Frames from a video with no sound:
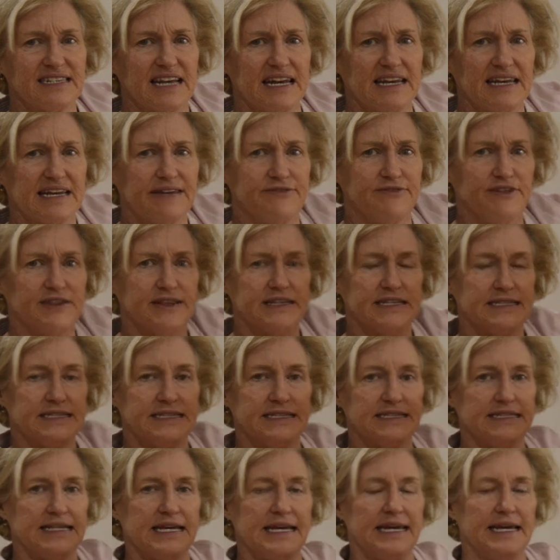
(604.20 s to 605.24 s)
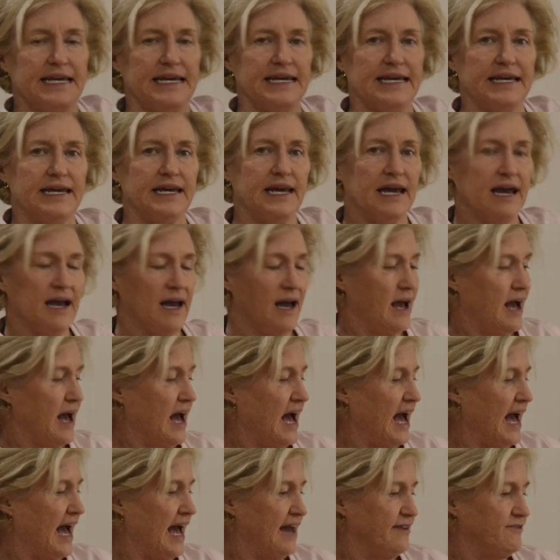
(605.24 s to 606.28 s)
that live in the sea
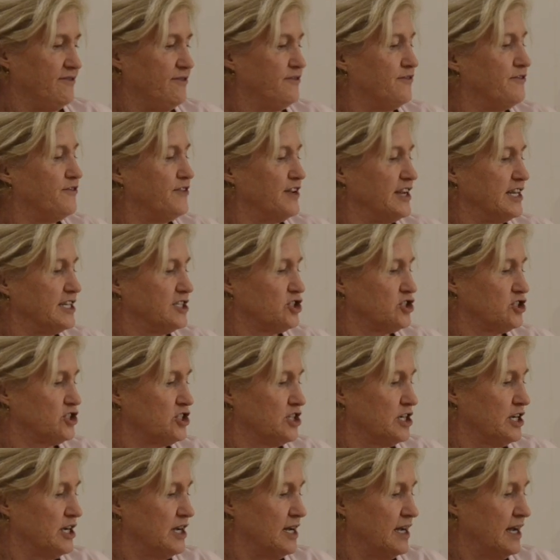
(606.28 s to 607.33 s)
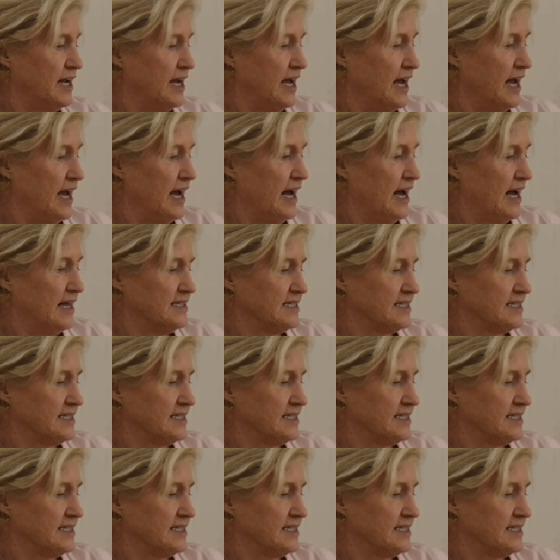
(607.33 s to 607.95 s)
and fish. And